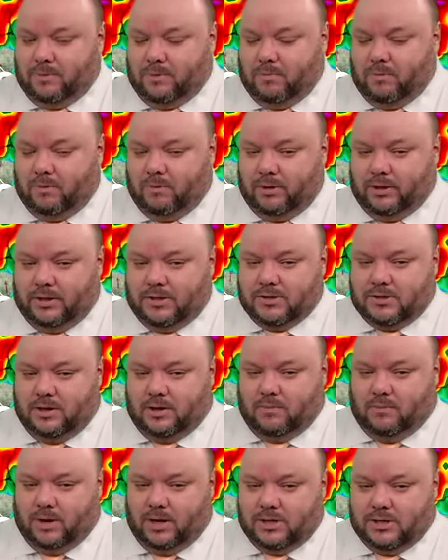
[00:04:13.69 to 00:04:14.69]
when we really
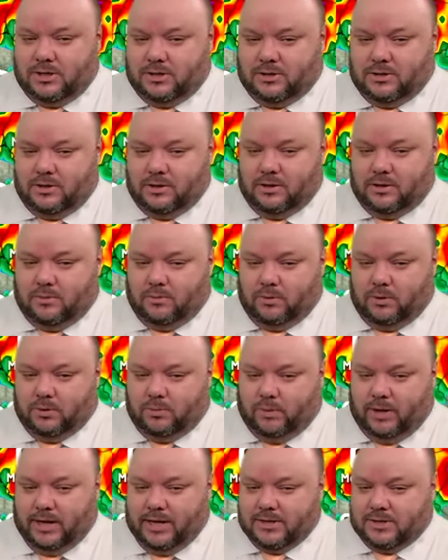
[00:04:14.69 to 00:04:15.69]
start watching to the
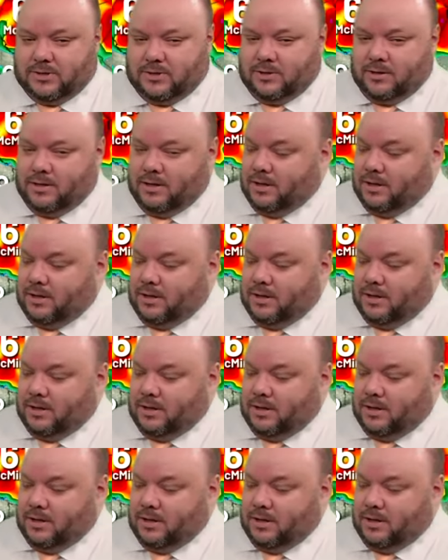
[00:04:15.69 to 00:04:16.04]
northwest